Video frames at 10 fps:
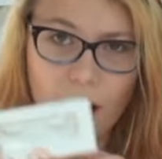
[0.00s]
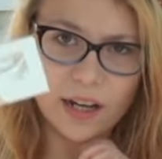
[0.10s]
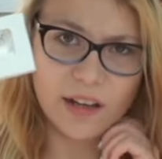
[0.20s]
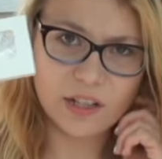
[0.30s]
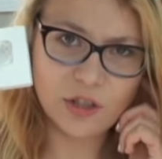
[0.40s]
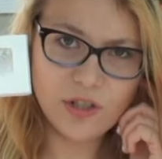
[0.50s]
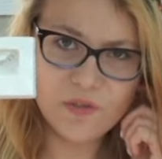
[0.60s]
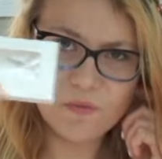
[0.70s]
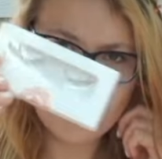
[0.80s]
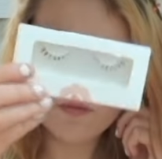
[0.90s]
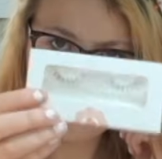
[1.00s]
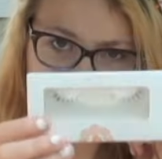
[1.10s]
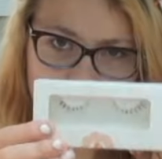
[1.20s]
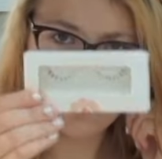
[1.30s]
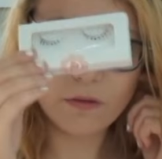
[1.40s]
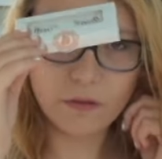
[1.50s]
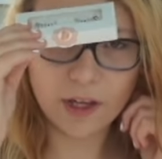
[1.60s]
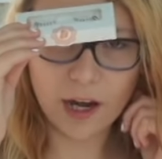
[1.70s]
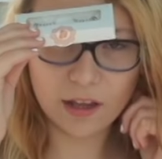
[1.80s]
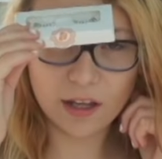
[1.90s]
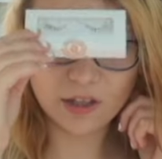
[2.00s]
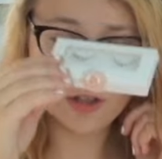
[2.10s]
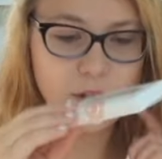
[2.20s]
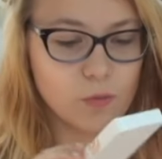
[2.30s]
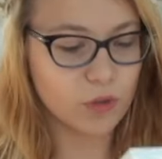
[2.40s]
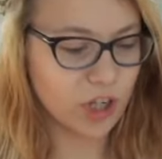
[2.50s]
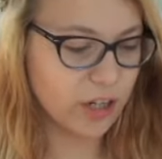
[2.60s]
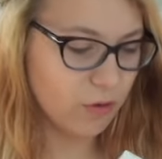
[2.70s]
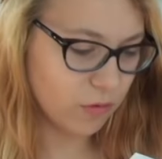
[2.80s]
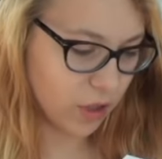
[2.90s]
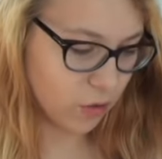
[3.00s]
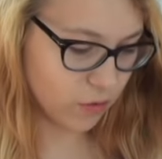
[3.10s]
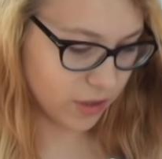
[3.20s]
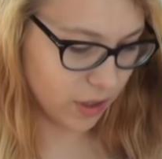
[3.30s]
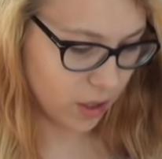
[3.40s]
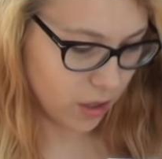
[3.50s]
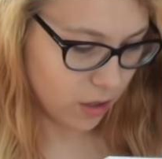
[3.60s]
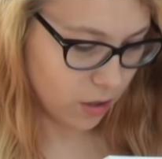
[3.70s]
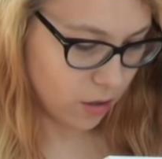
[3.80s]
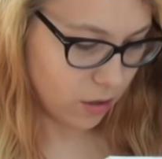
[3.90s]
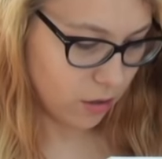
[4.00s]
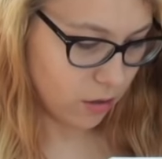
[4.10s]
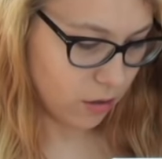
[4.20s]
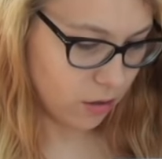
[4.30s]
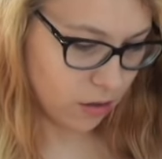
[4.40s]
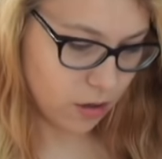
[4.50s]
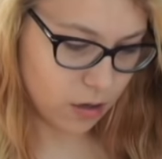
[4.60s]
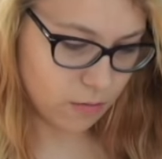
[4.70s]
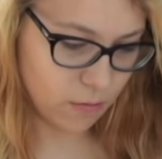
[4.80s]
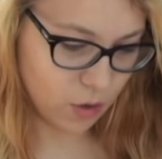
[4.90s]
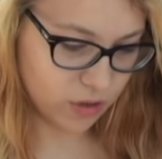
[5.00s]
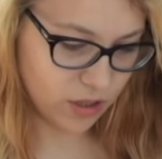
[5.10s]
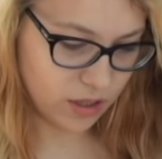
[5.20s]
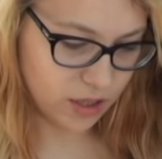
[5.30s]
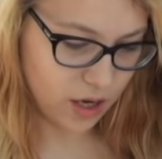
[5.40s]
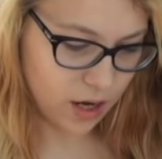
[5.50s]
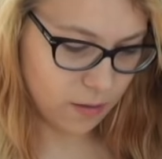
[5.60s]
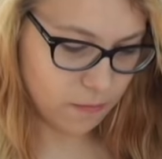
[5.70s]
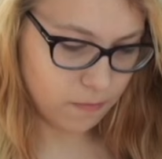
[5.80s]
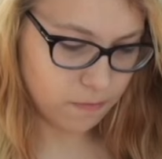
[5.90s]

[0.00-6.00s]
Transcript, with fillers: Eyelashes. Fake eyelashes, which I don't use most of the time.